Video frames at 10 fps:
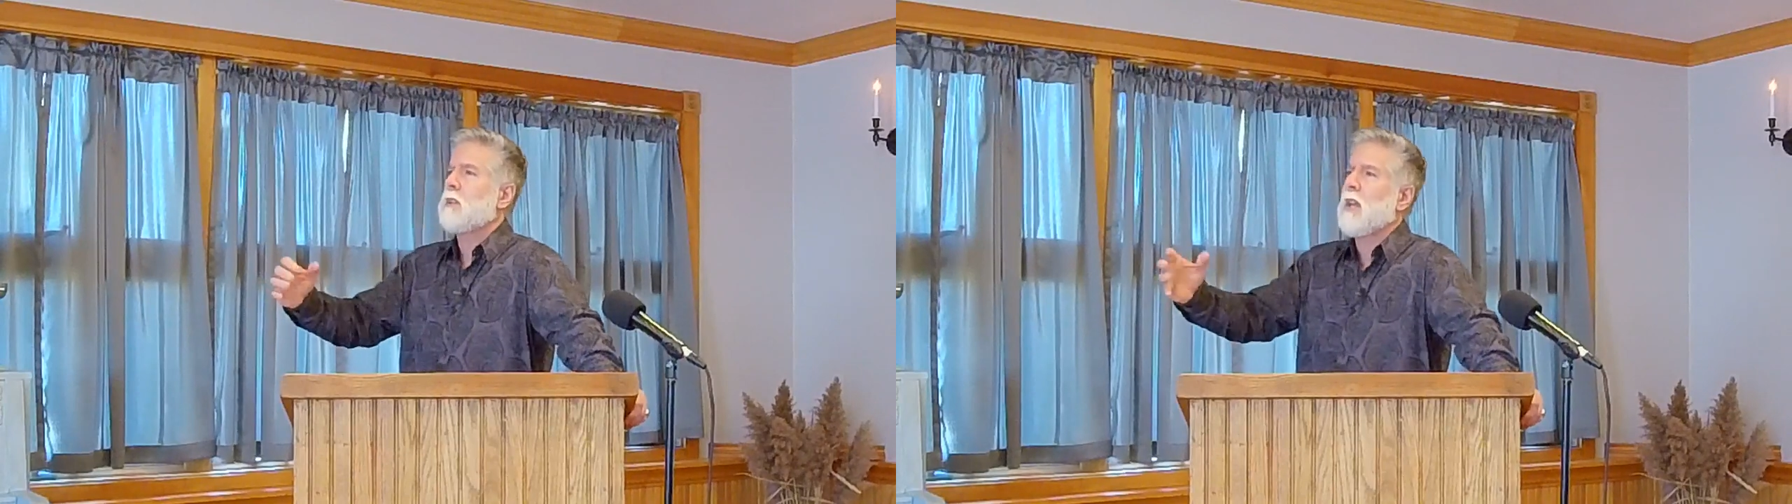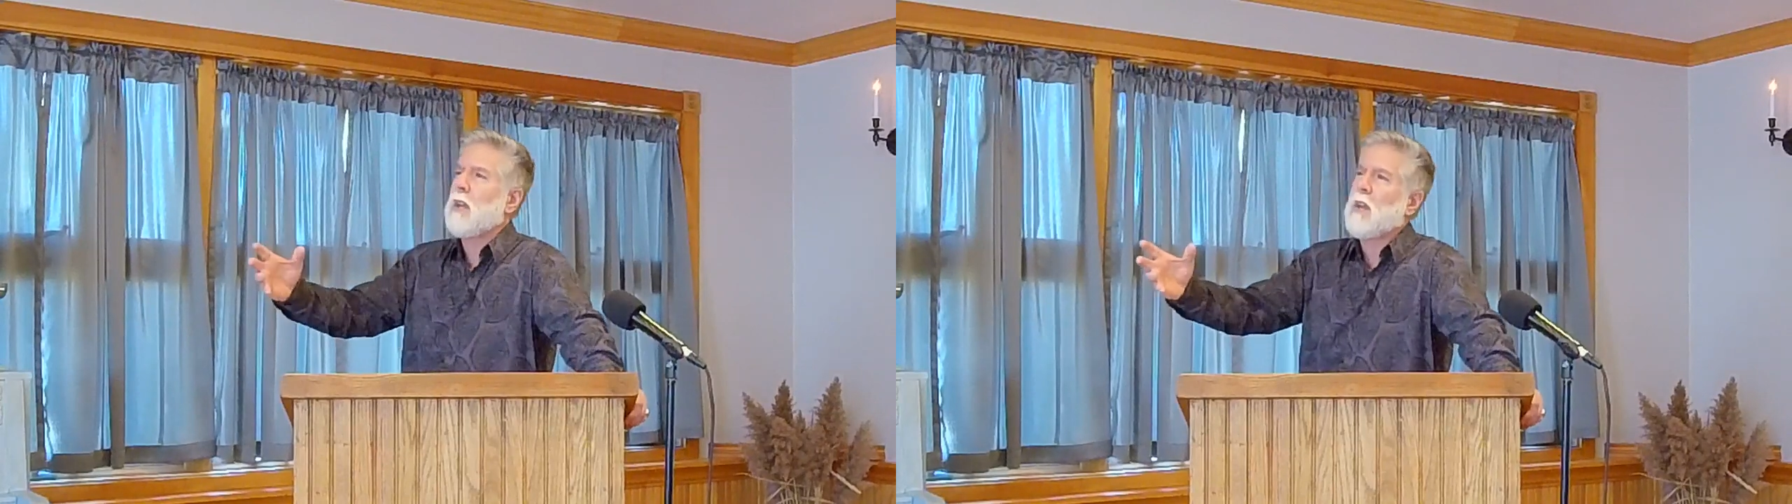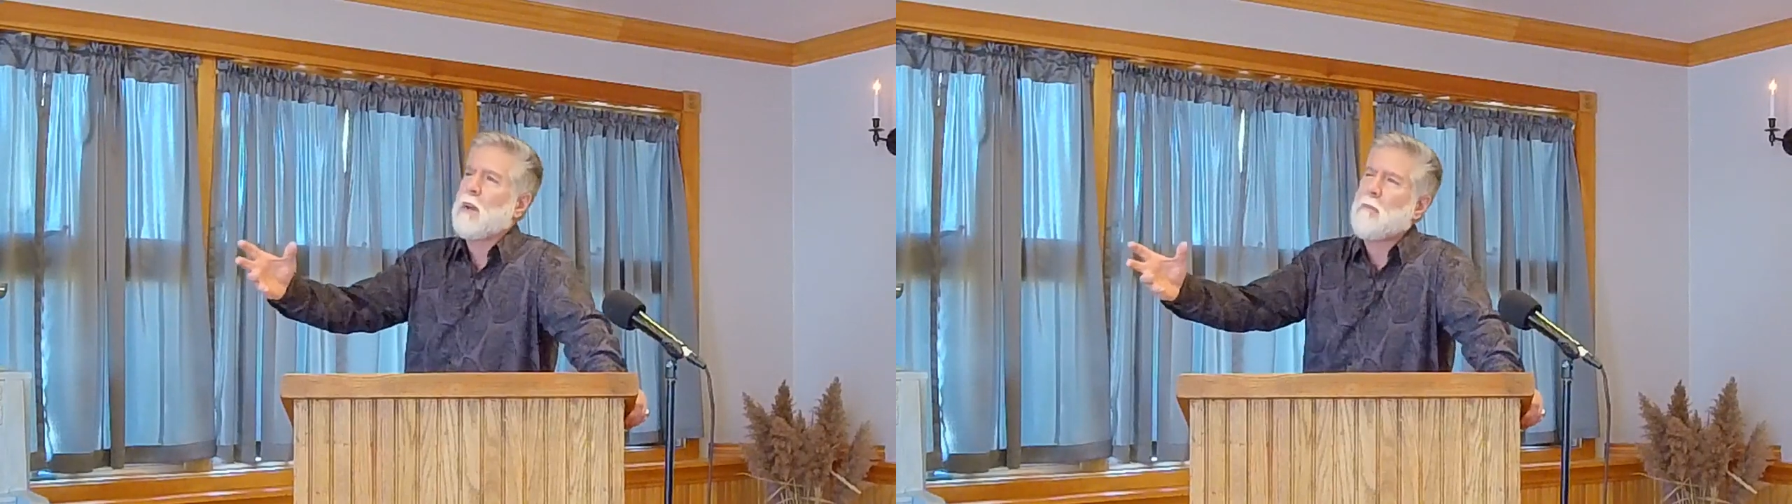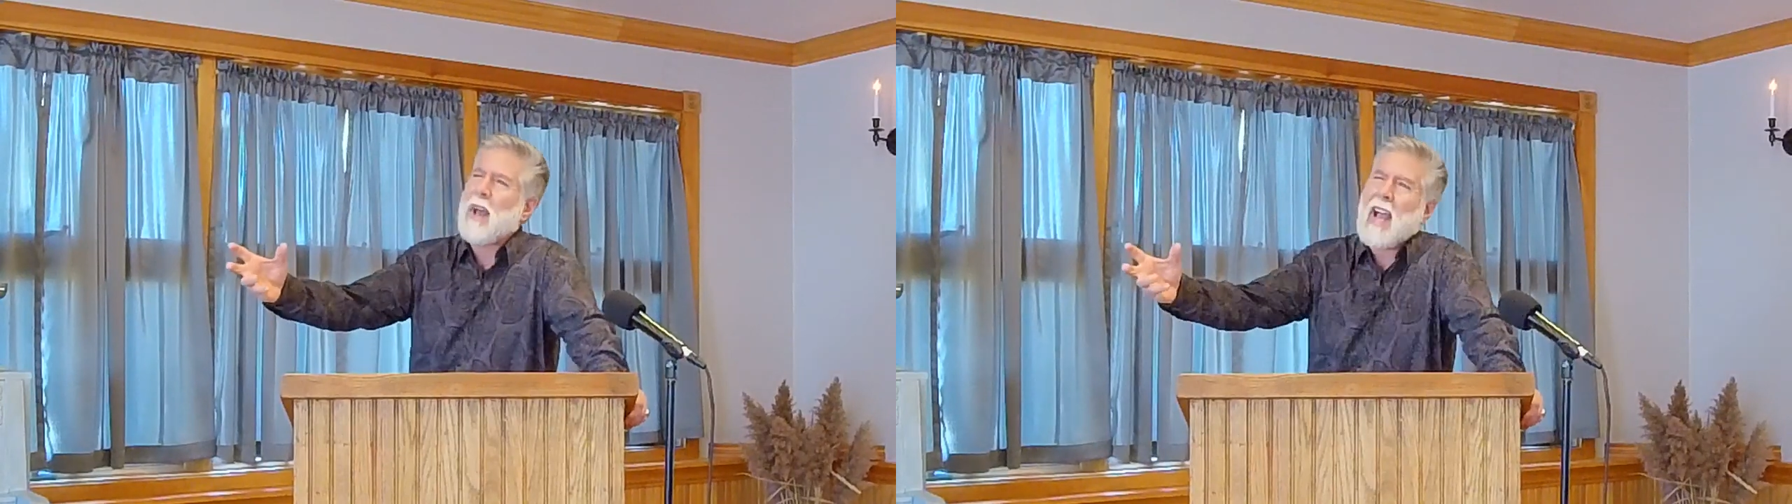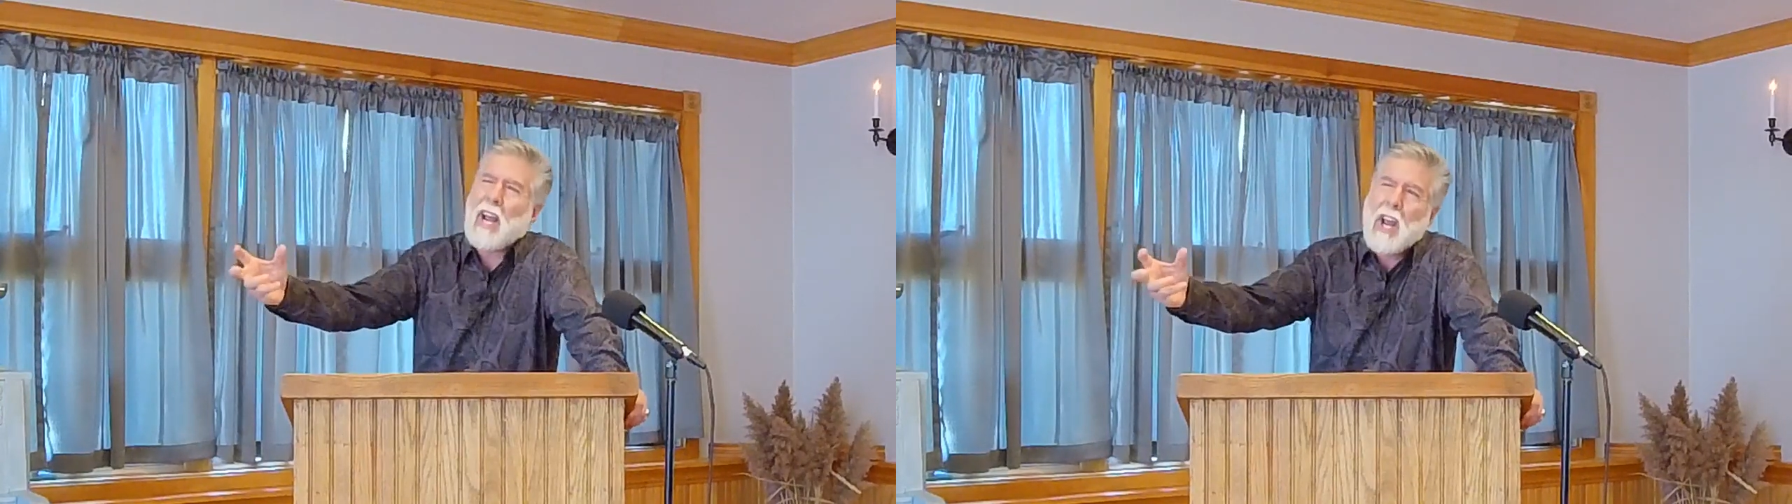take
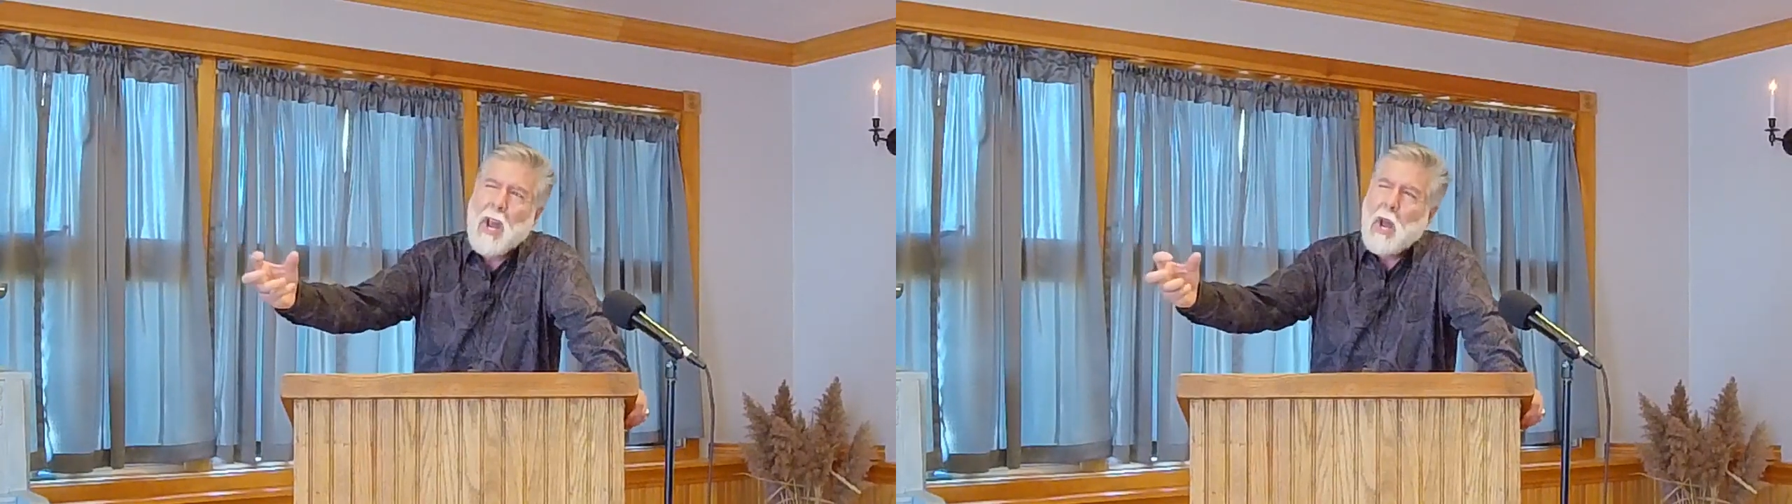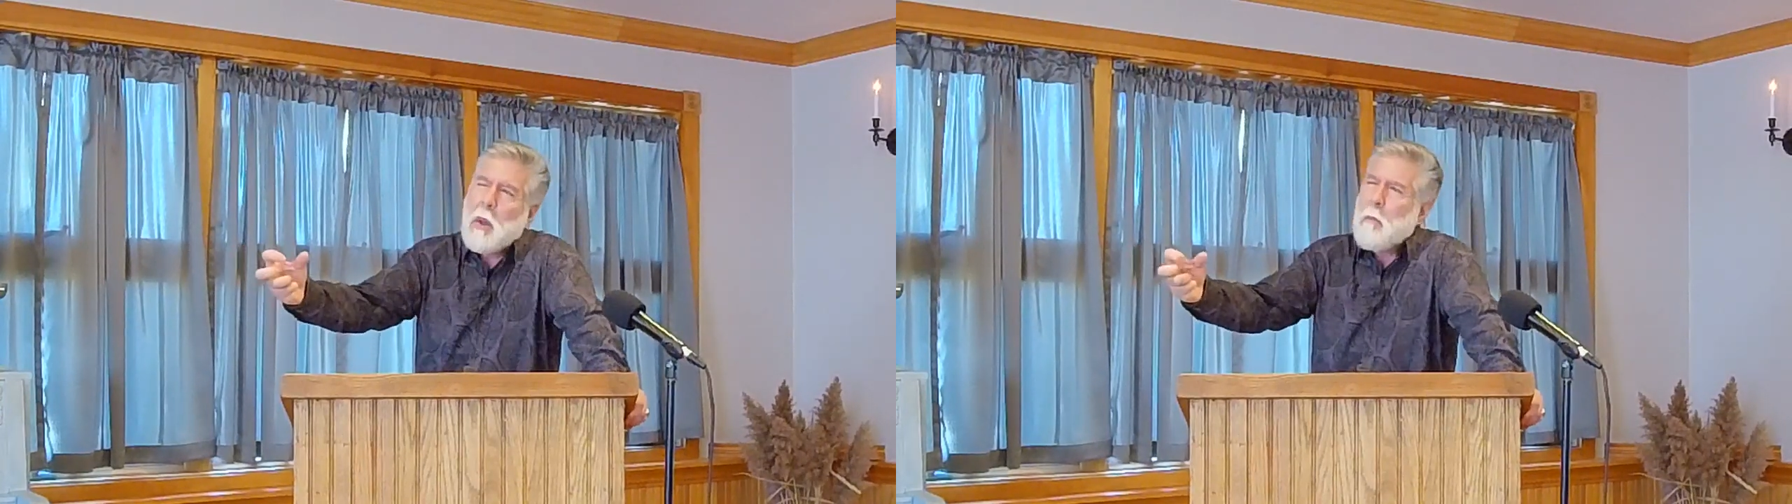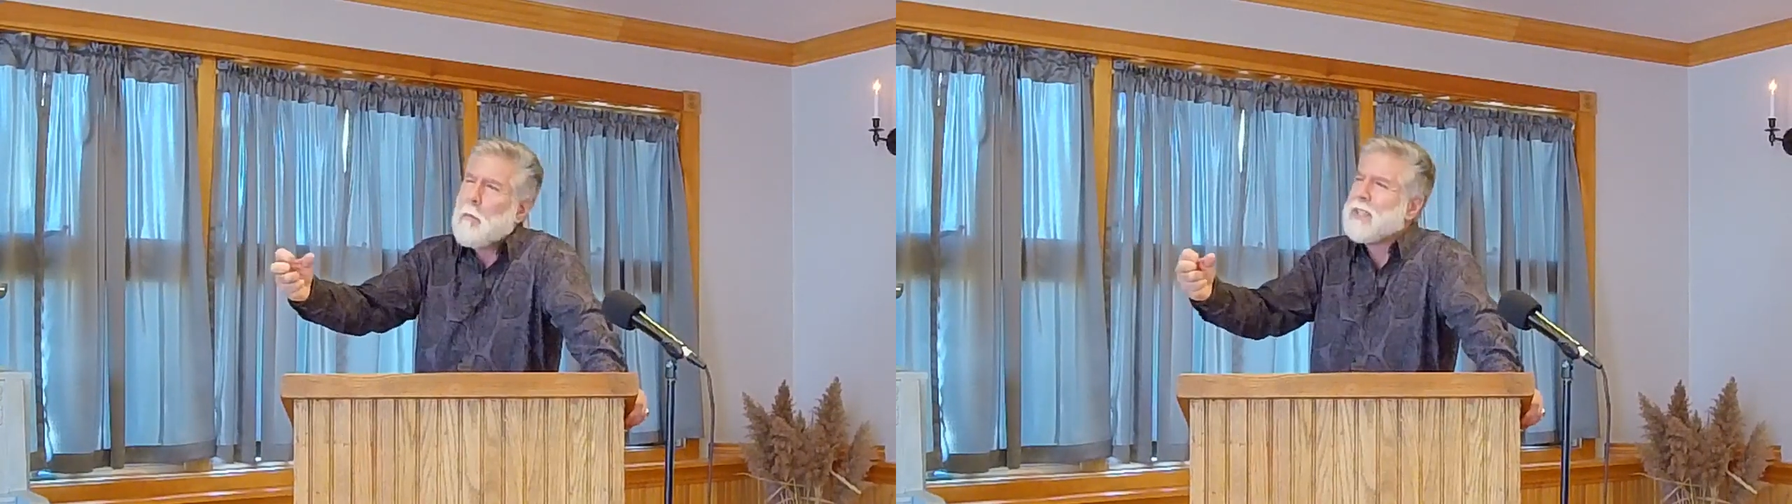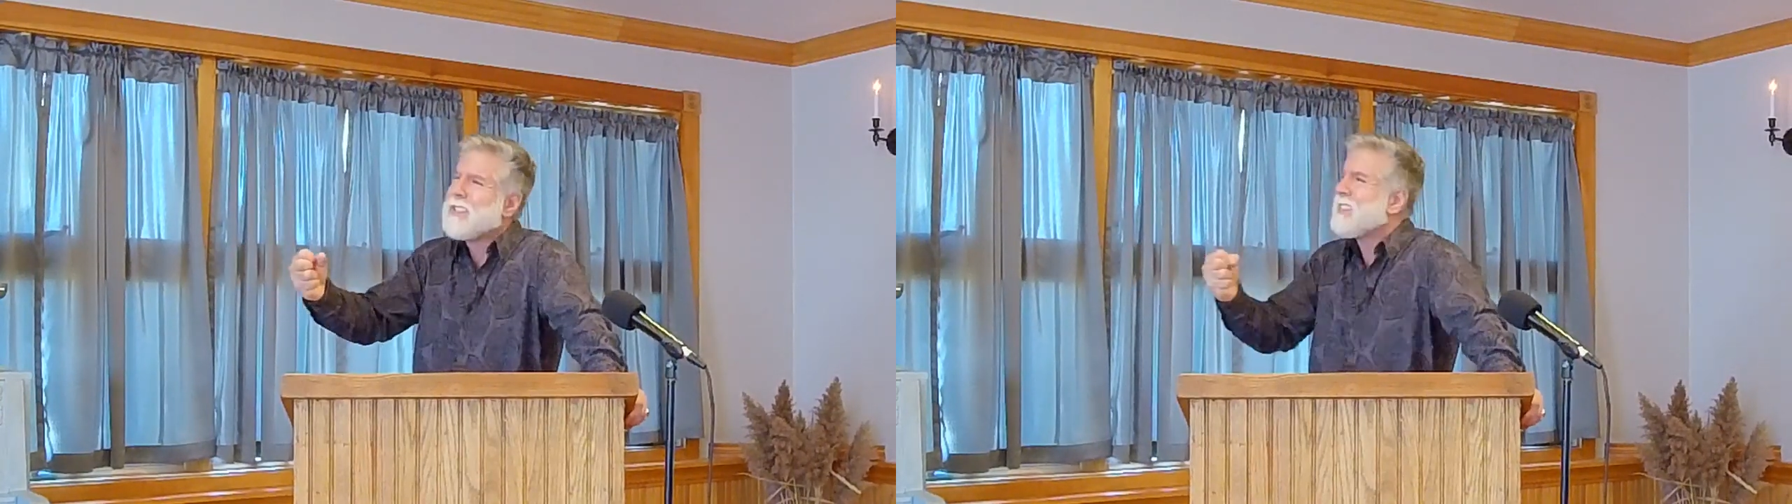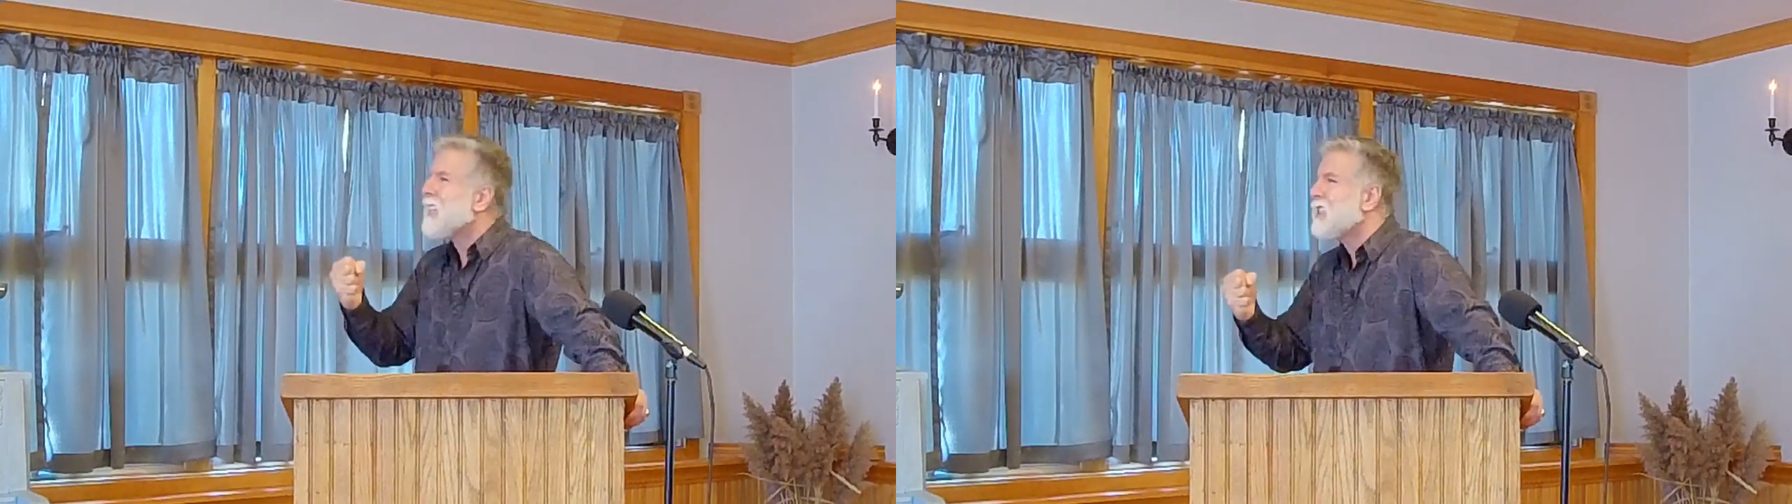back
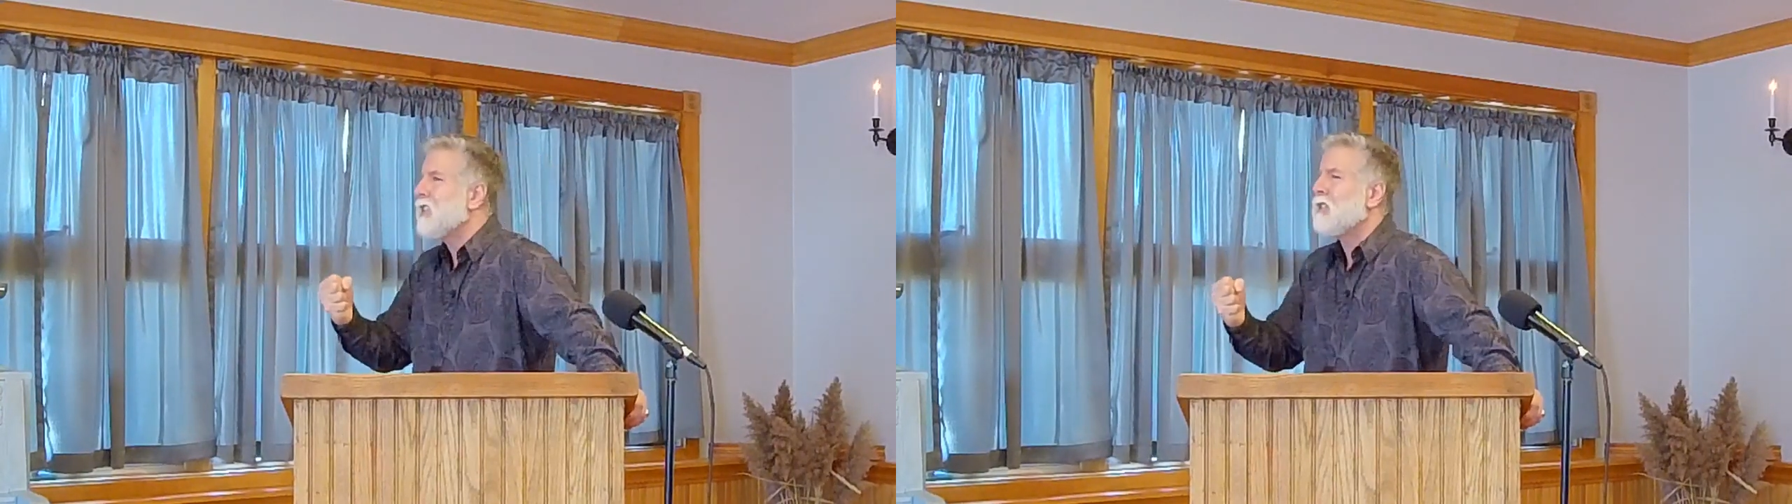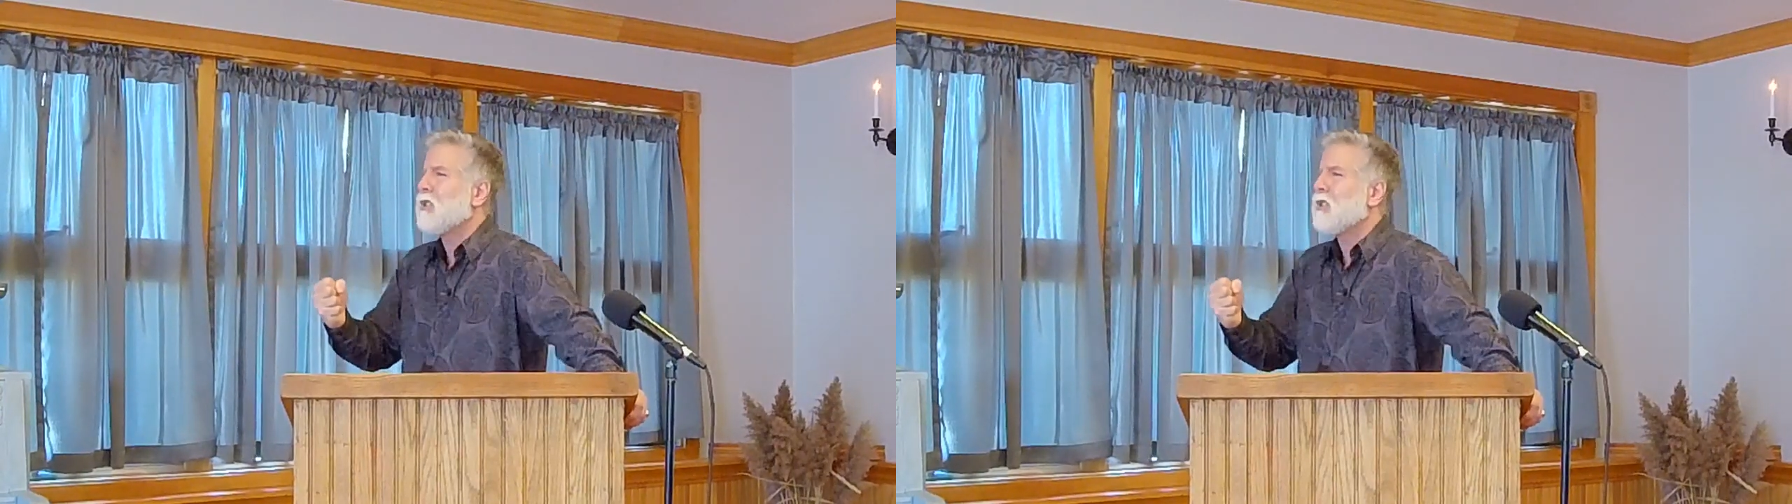possession.